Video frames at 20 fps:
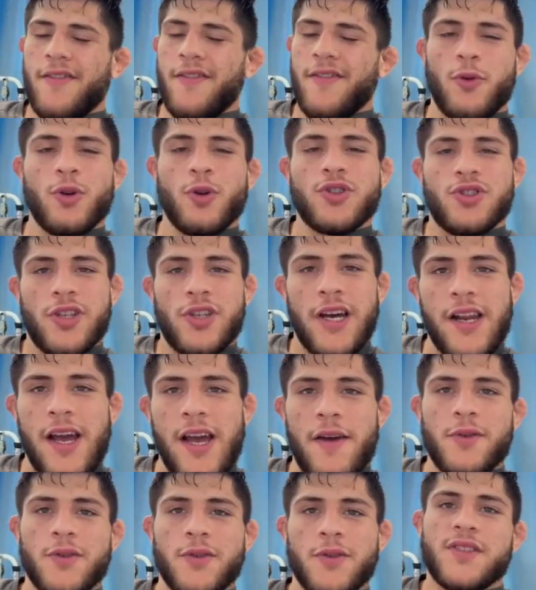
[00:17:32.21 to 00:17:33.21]
of course you got to
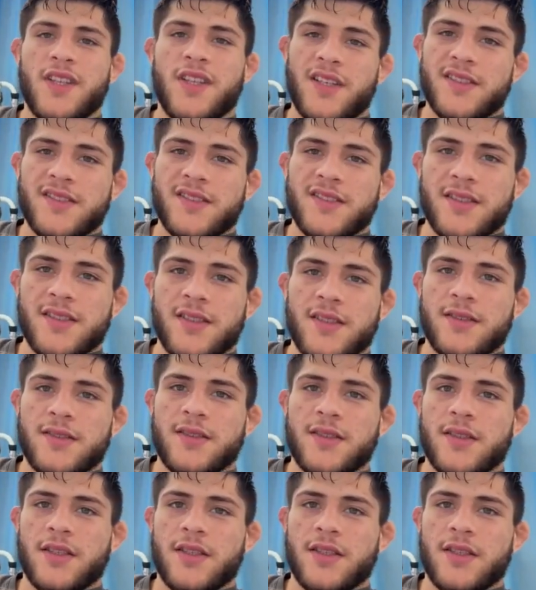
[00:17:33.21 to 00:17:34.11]
have those things to